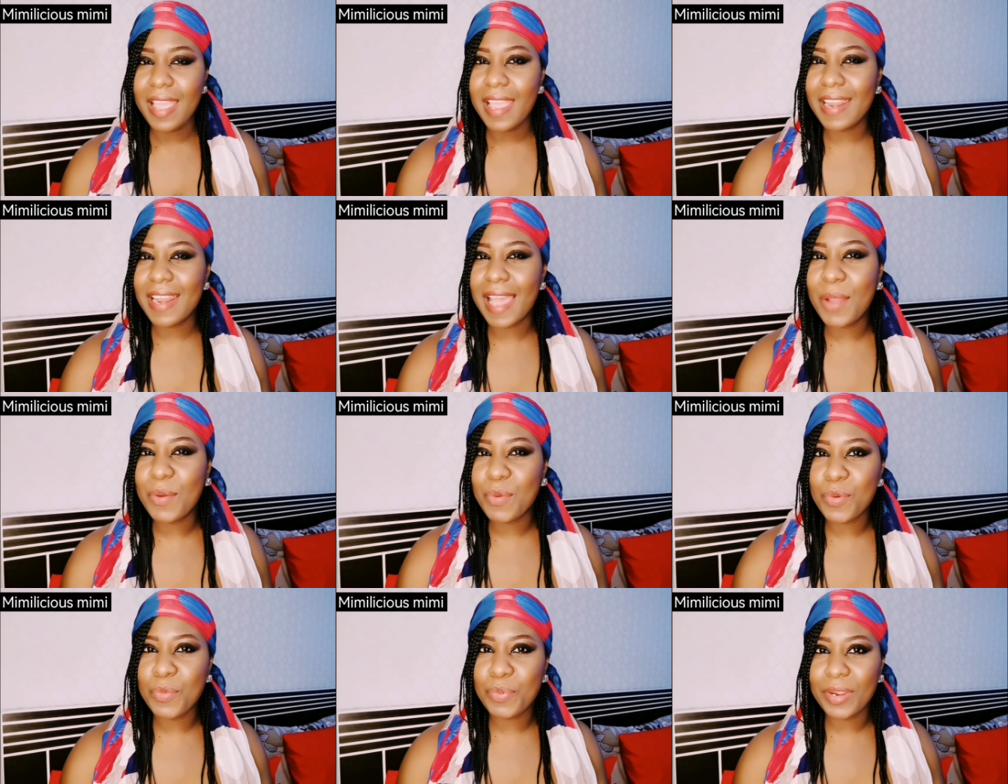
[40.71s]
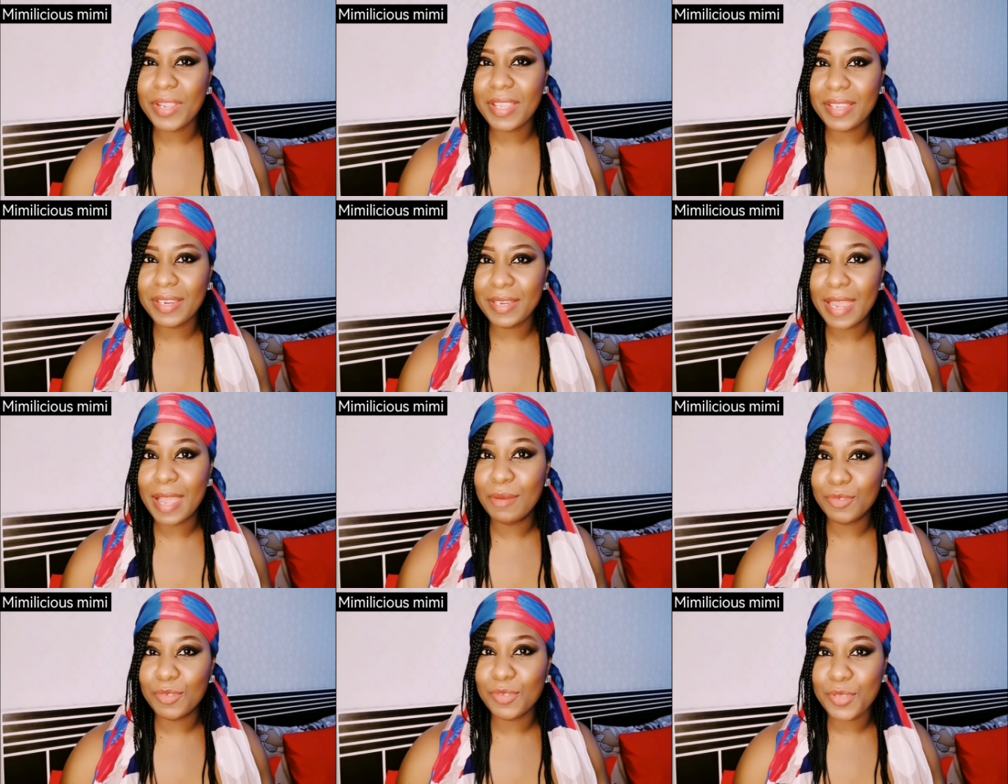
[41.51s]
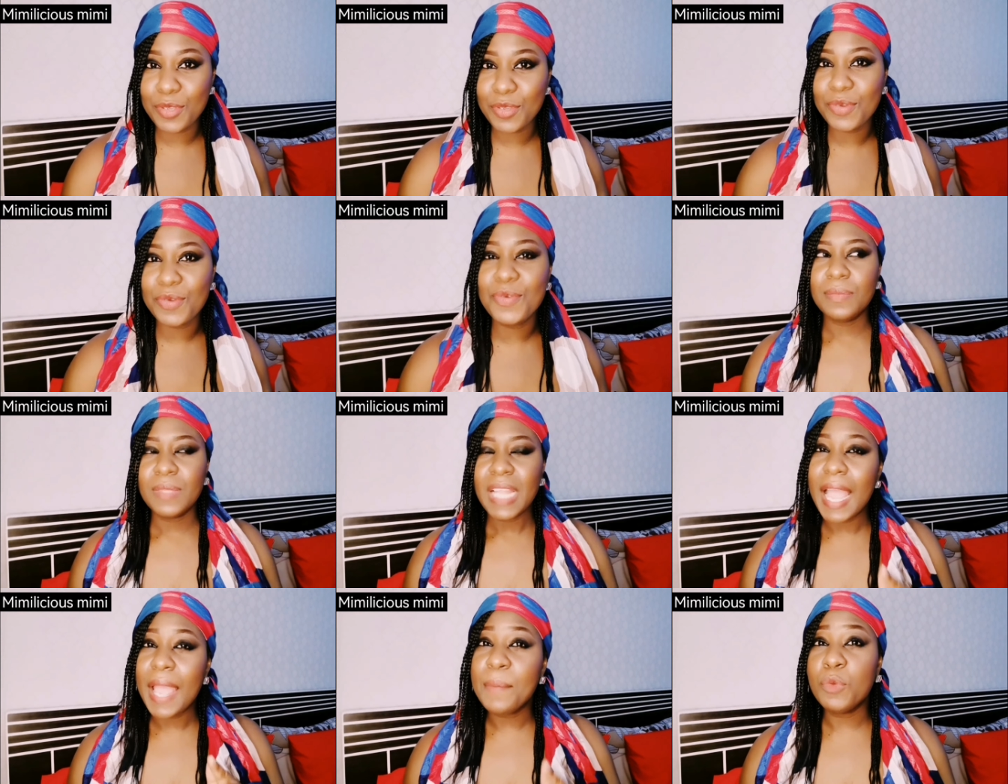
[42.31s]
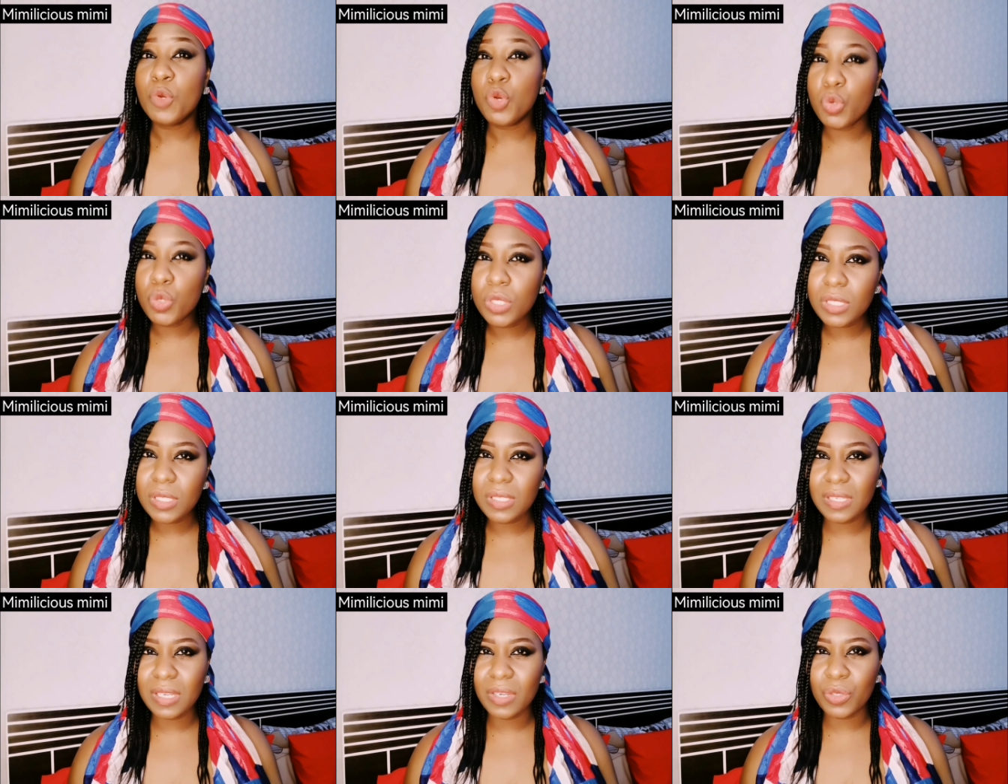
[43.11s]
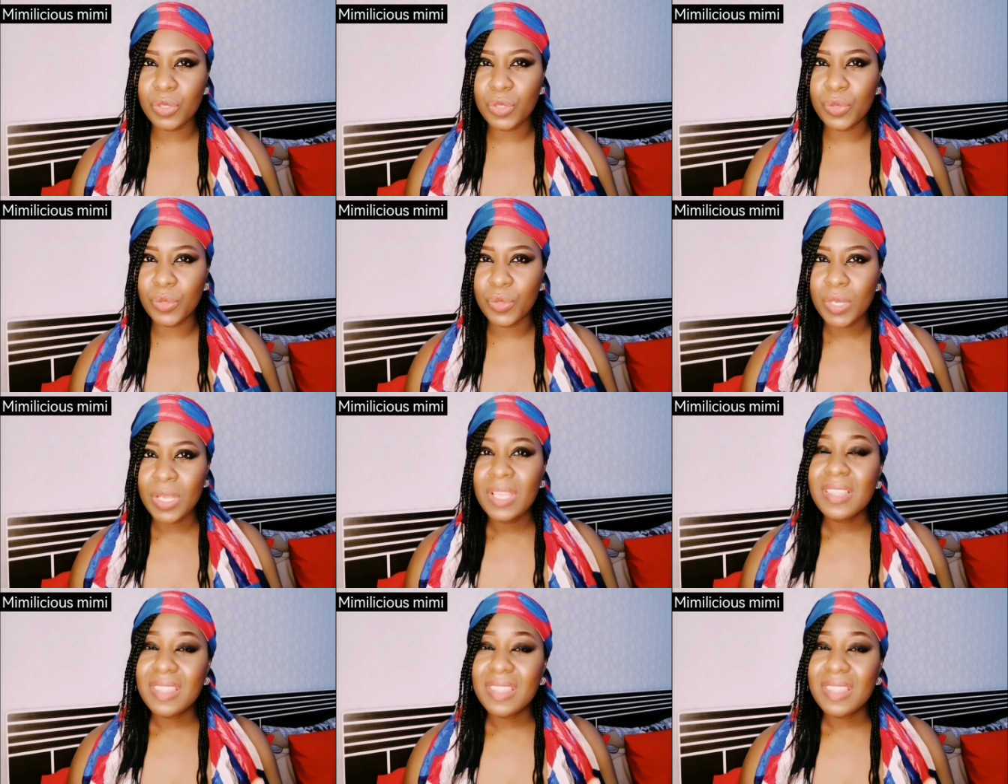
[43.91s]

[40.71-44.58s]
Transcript: and I will break it down to you. I'm going to tell you